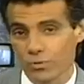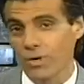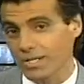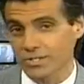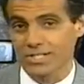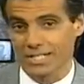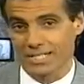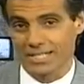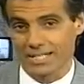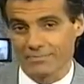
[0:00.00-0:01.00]
want to see it
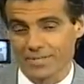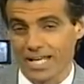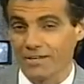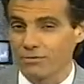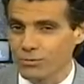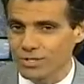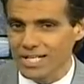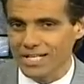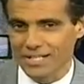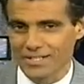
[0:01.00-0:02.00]
again. And if you
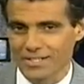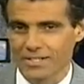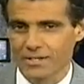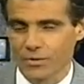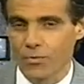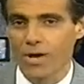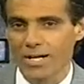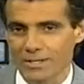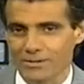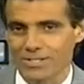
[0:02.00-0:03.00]
didn't, wait till
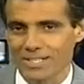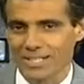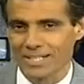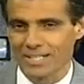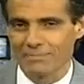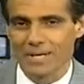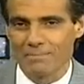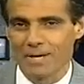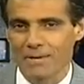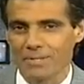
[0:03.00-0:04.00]
you see it again.
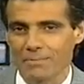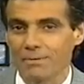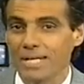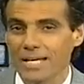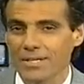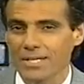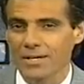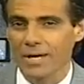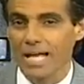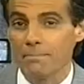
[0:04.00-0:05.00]
Back with the play of the year
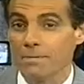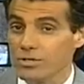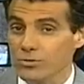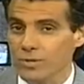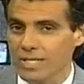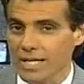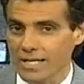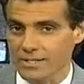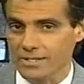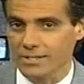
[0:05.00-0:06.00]
and mystery
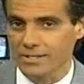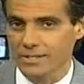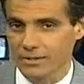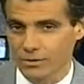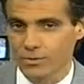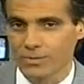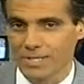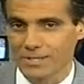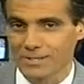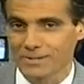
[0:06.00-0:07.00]
guest in two
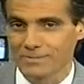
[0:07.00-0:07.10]
minutes.